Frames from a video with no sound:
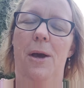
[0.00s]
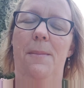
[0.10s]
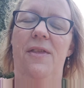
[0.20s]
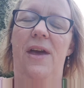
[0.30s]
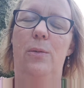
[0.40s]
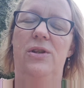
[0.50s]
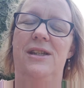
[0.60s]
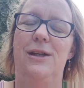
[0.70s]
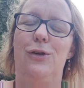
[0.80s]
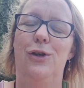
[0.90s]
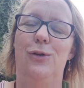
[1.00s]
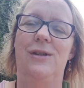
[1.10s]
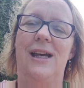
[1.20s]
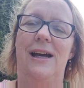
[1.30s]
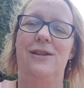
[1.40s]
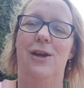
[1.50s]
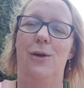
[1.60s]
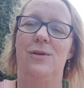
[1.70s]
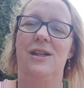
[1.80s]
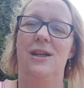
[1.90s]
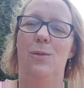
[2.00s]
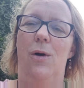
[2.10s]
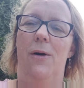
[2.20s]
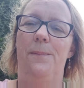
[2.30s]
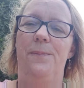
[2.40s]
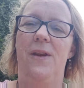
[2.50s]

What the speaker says: but they would still use tax code T1.